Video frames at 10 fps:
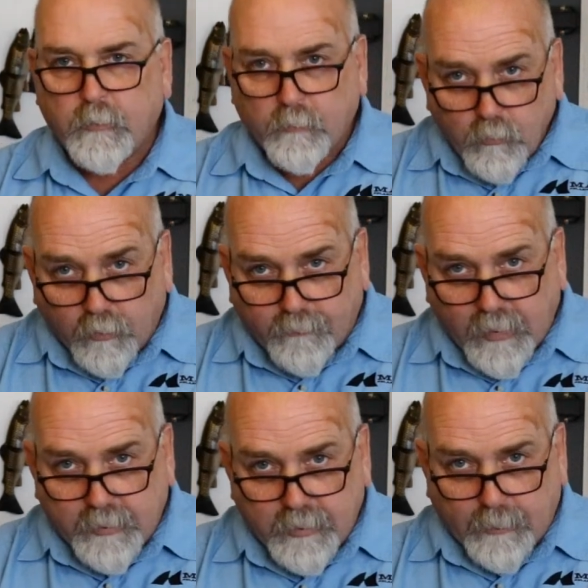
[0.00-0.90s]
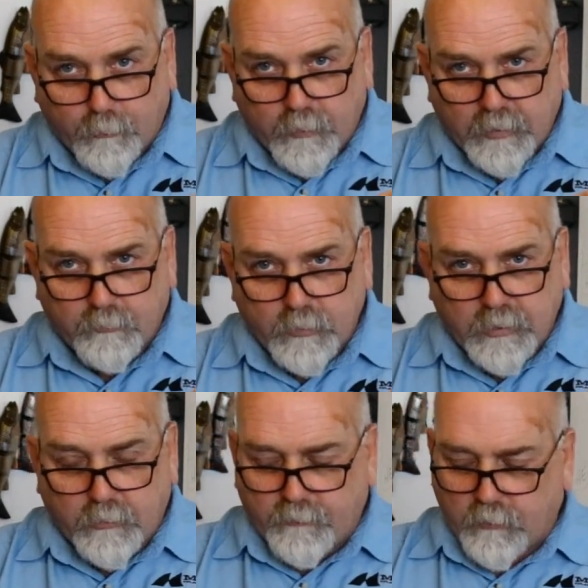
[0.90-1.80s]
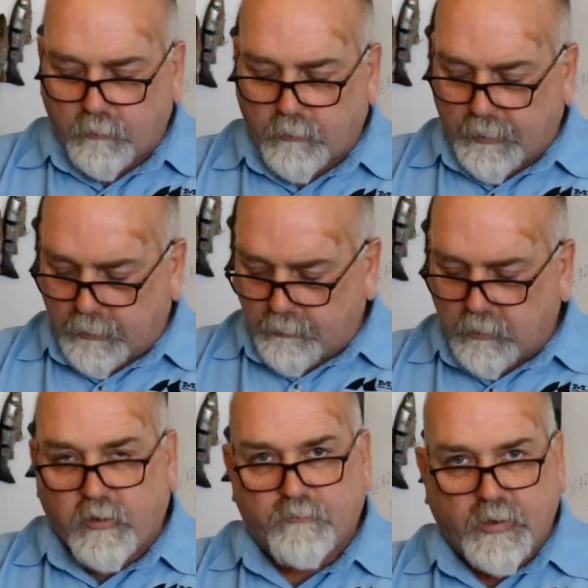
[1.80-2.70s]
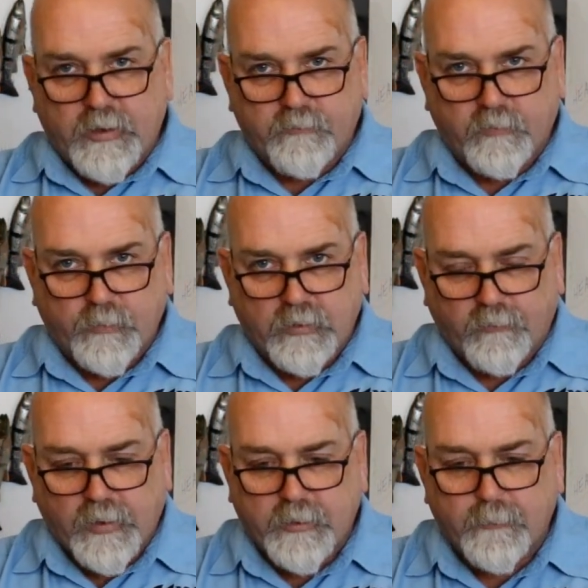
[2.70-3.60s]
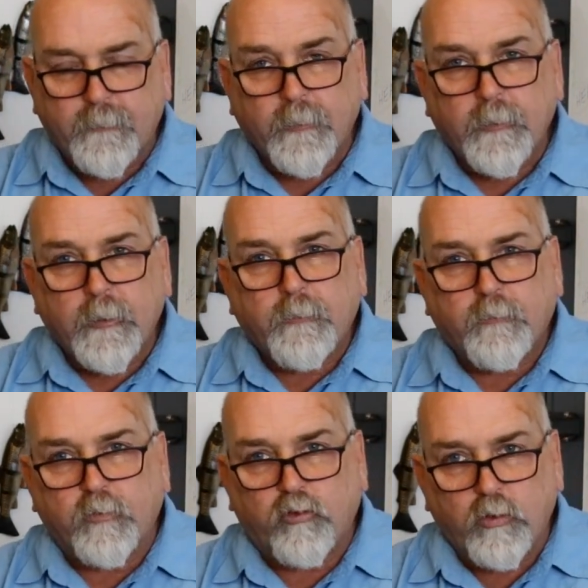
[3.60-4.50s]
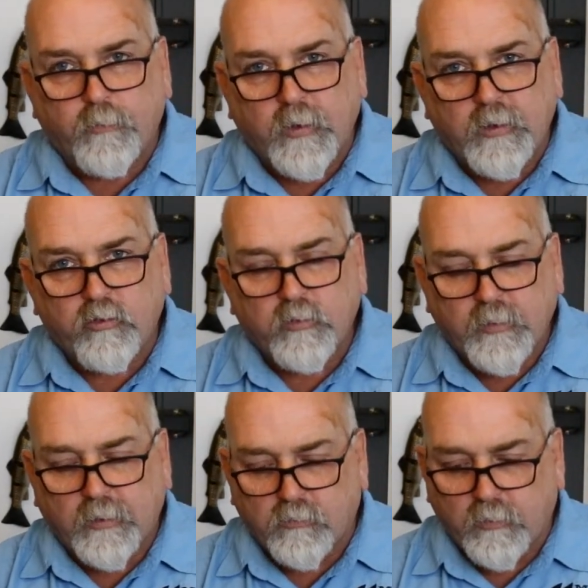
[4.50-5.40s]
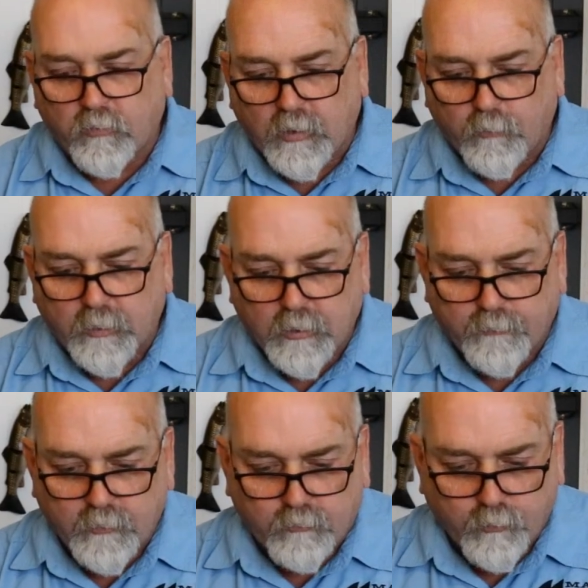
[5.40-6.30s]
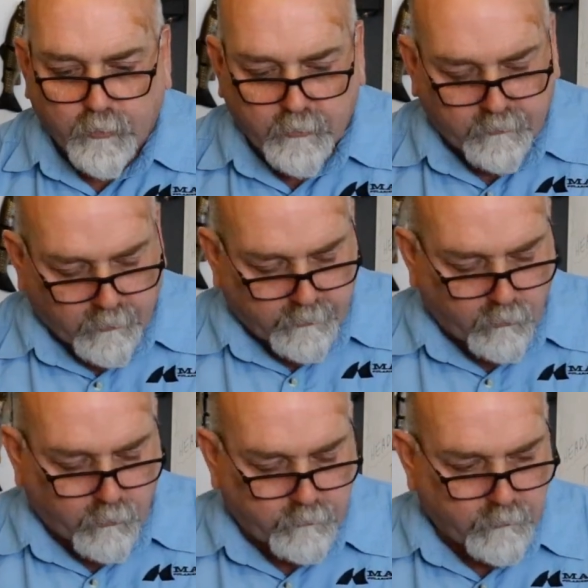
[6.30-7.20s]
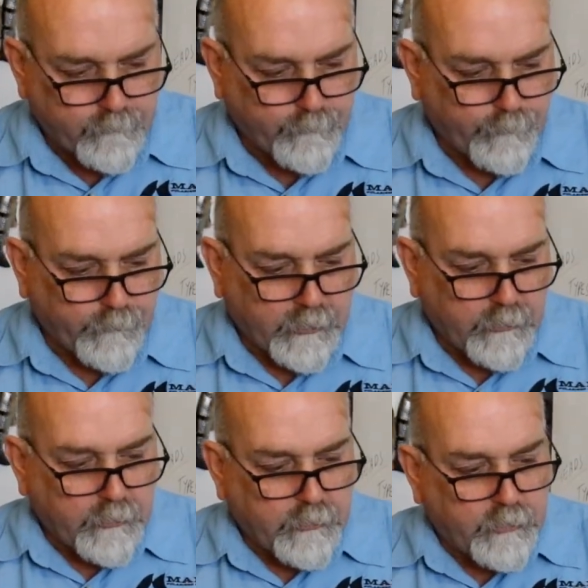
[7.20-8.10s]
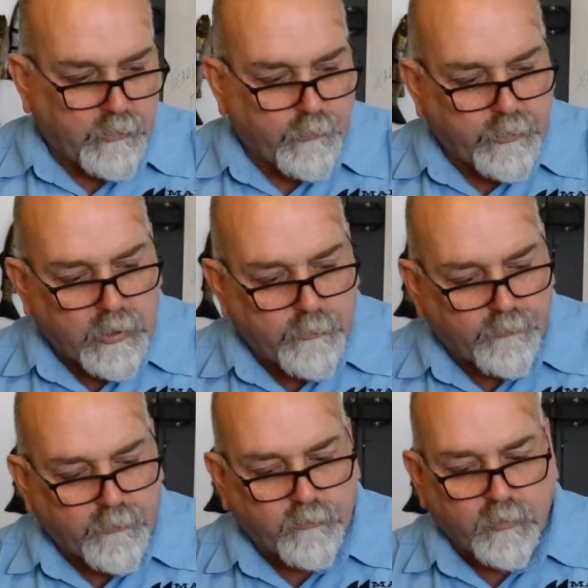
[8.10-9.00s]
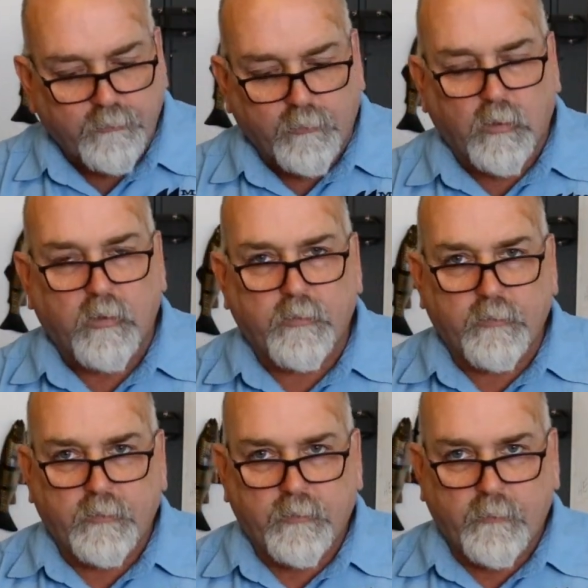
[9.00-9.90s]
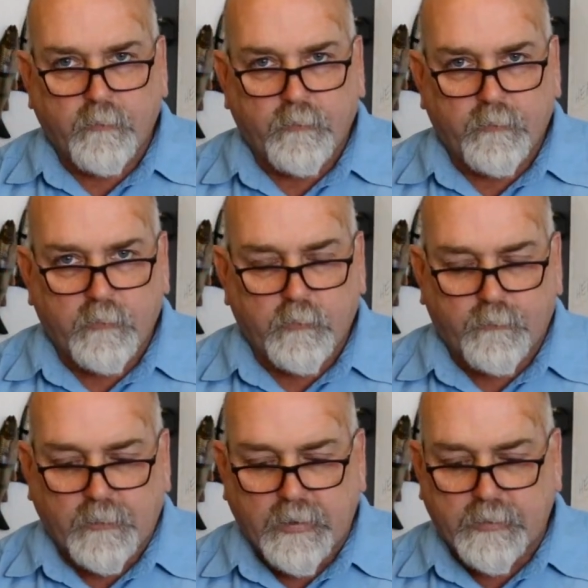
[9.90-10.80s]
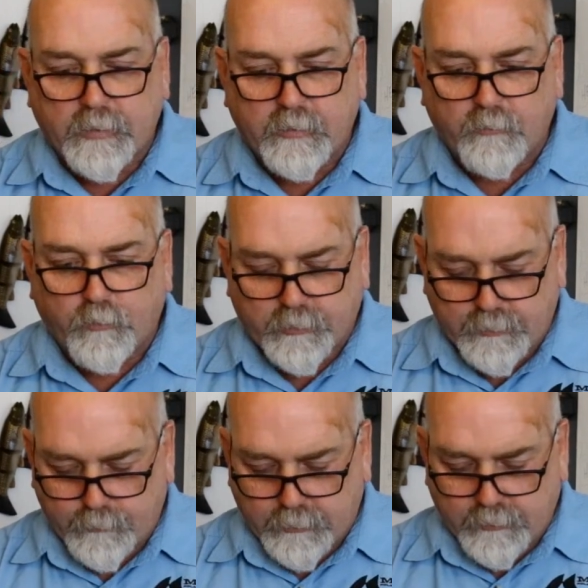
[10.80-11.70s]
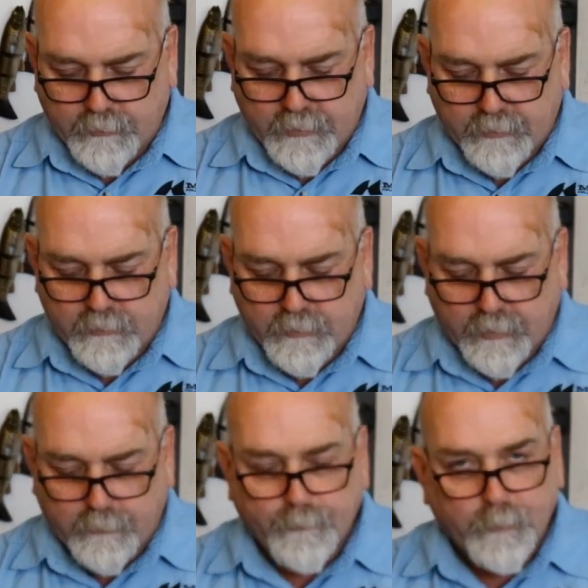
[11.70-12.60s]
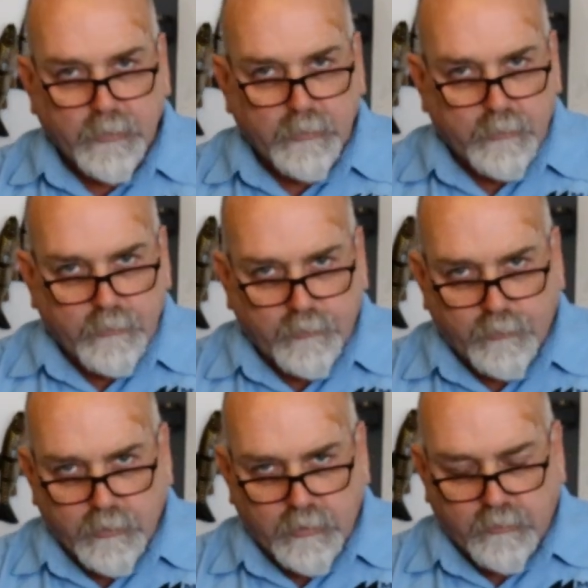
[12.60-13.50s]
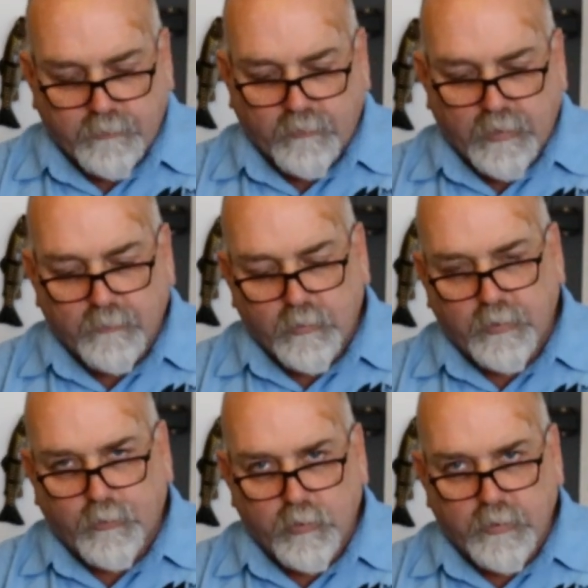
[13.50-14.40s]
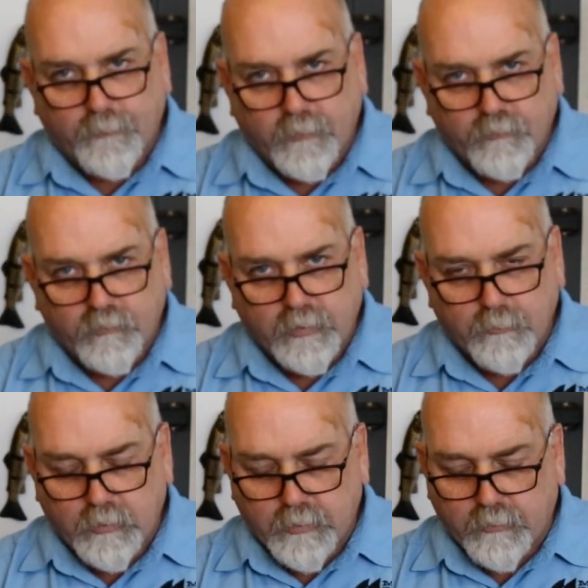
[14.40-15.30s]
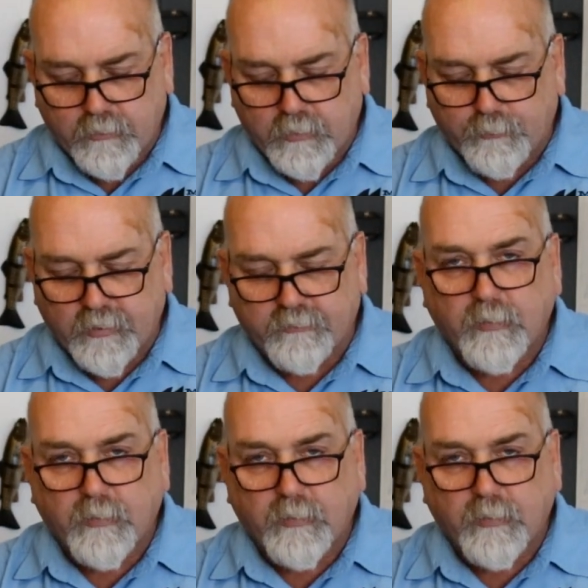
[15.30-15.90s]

my flathead, up around 1 metre if you were going to be live baiting for a big flathead. For jewfish, that sort of stuff, we're going to fish with these size hooks. If we're going to be fishing for flathead and brim in that, 30 centimetre, 35 centimetre and above